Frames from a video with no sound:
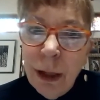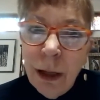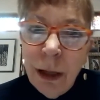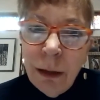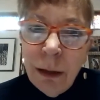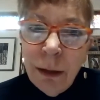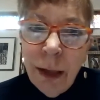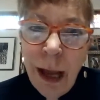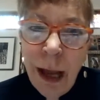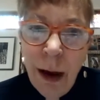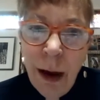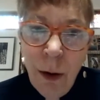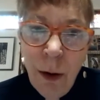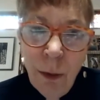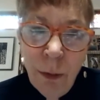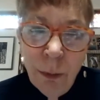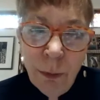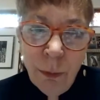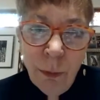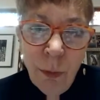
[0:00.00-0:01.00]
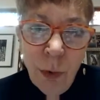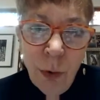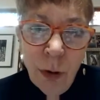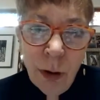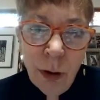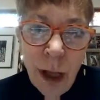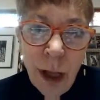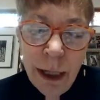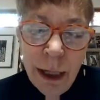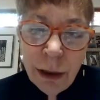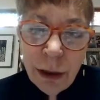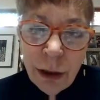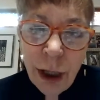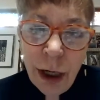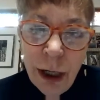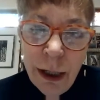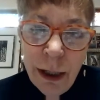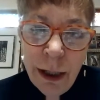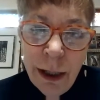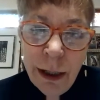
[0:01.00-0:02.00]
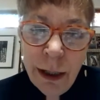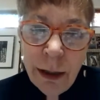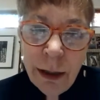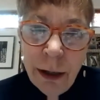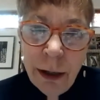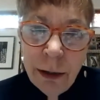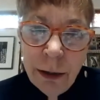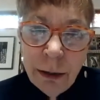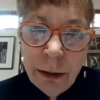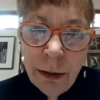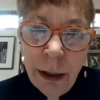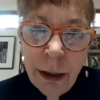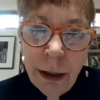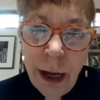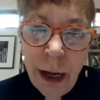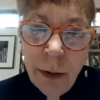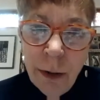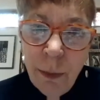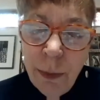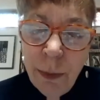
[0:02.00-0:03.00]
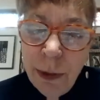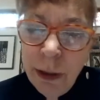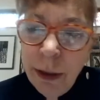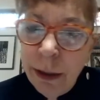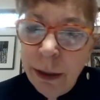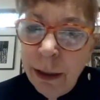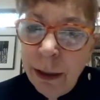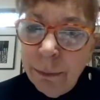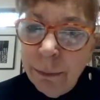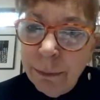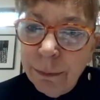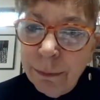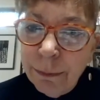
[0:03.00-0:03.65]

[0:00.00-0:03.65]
allow more light shining in on accountability?